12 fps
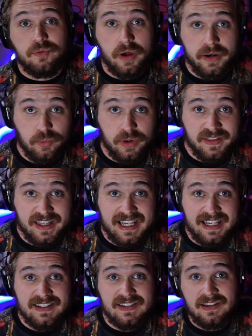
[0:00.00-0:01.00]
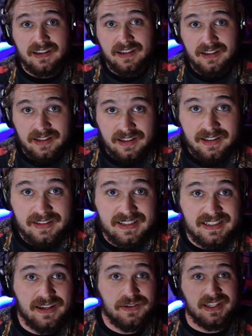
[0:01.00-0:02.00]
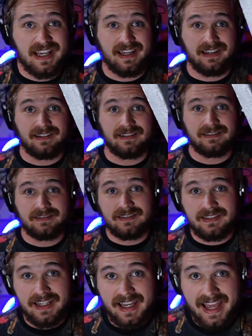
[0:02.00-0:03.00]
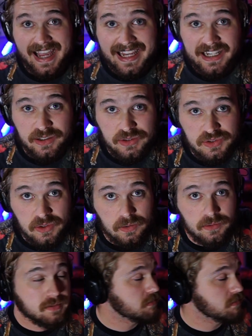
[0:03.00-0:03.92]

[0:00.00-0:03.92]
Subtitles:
wanted one of these since I was like 8 years old.